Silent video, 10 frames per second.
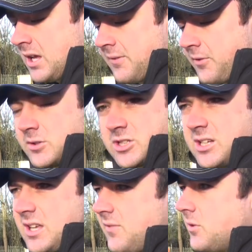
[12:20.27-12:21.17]
And if I was
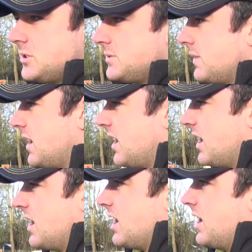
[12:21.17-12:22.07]
going to give you
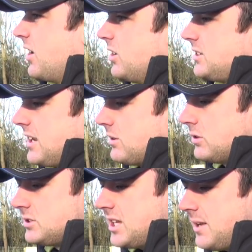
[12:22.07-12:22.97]
an idea
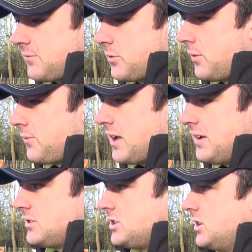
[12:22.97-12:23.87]
or a tip for what
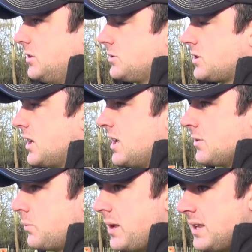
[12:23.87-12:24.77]
flavour to use
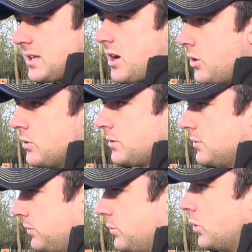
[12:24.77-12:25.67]
when the
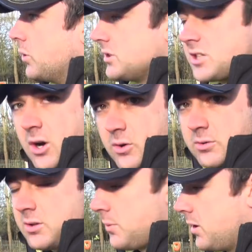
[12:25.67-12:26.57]
water is
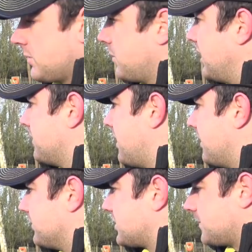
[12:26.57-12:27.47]
colder in the winter
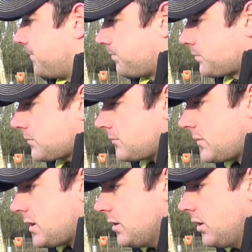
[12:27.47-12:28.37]
months,
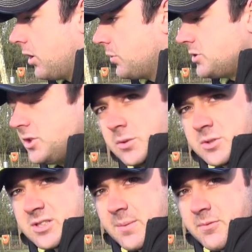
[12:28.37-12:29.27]
I would
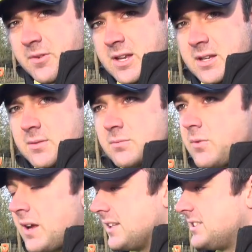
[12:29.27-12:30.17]
use something
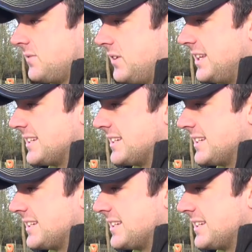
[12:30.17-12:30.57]
relatively